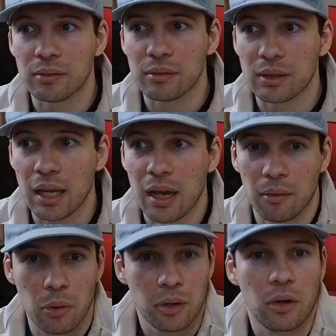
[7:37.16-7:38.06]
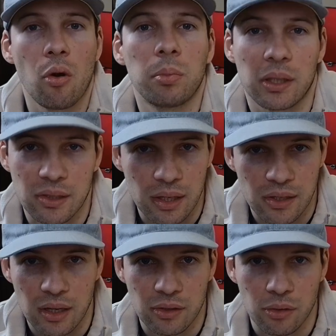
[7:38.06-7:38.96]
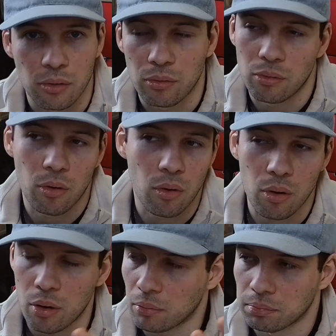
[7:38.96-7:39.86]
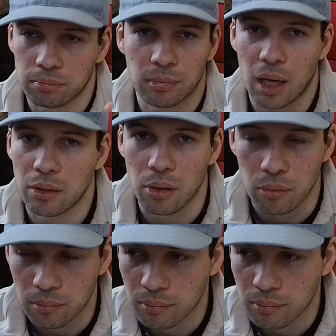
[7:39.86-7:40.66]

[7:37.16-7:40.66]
they are very complex, let's say so, or I don't know.